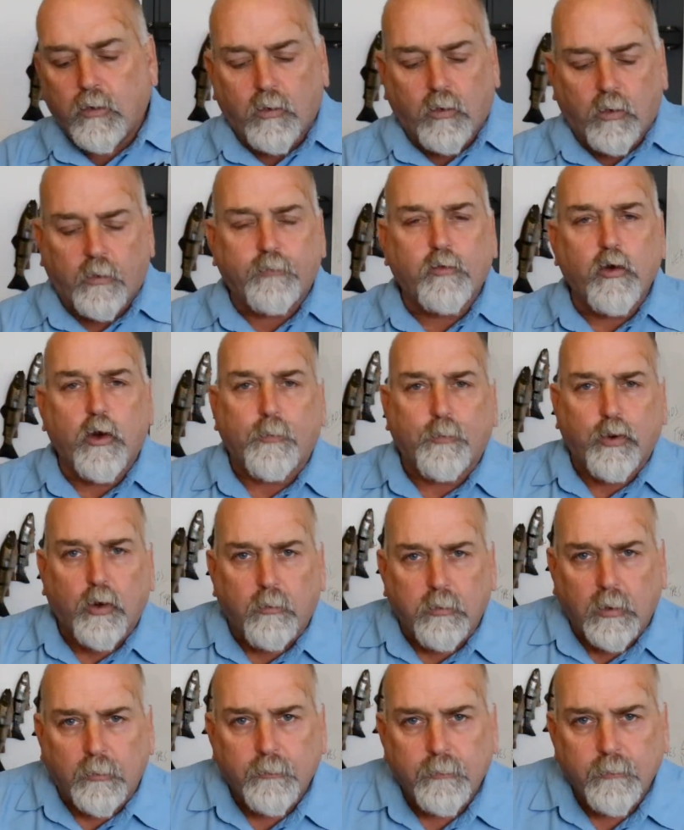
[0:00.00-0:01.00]
I've got a
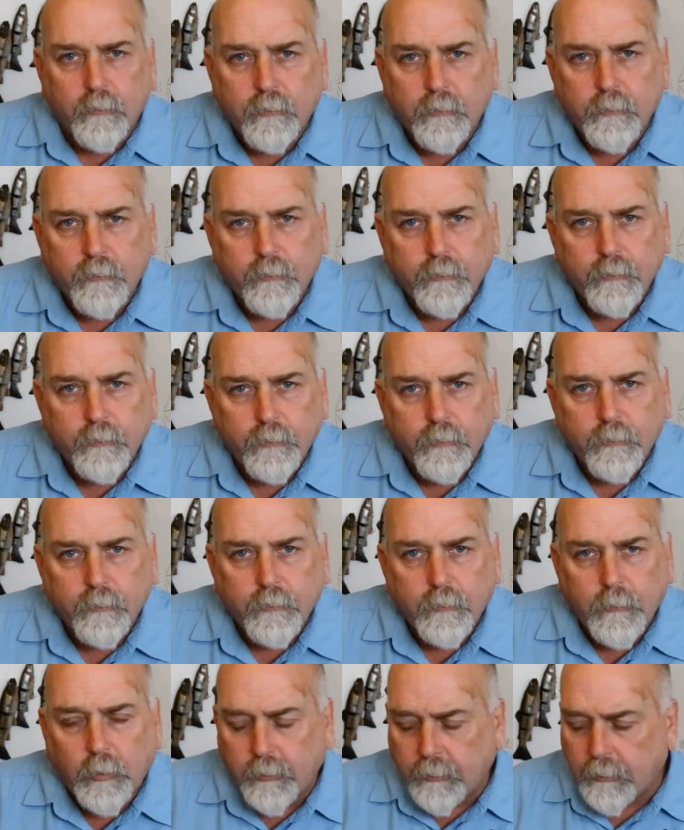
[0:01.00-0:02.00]
problem.
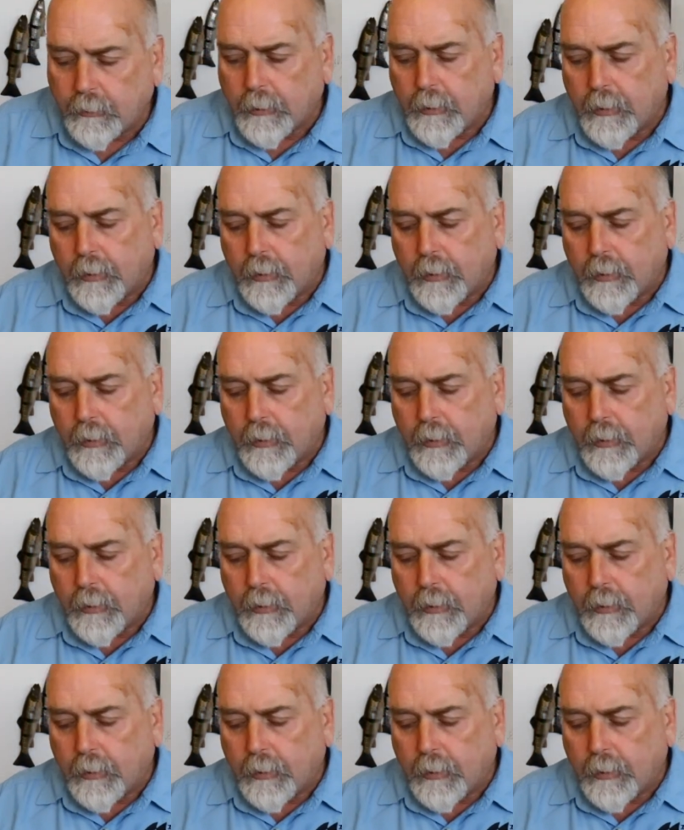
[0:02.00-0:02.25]
Right?